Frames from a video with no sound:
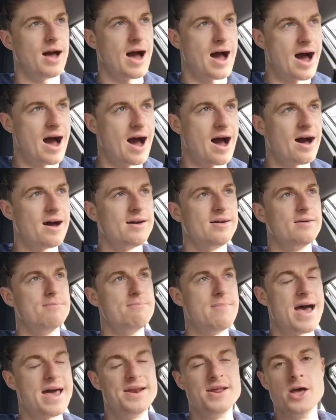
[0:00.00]
our
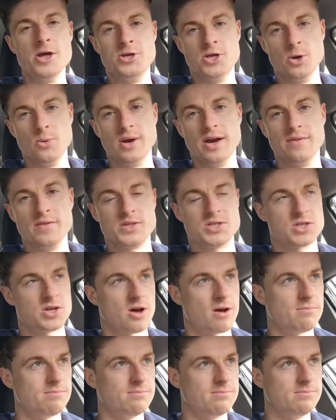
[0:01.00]
men are doing at the
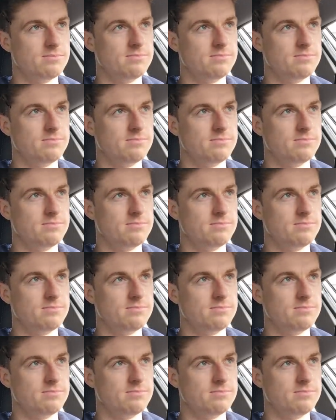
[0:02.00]
top.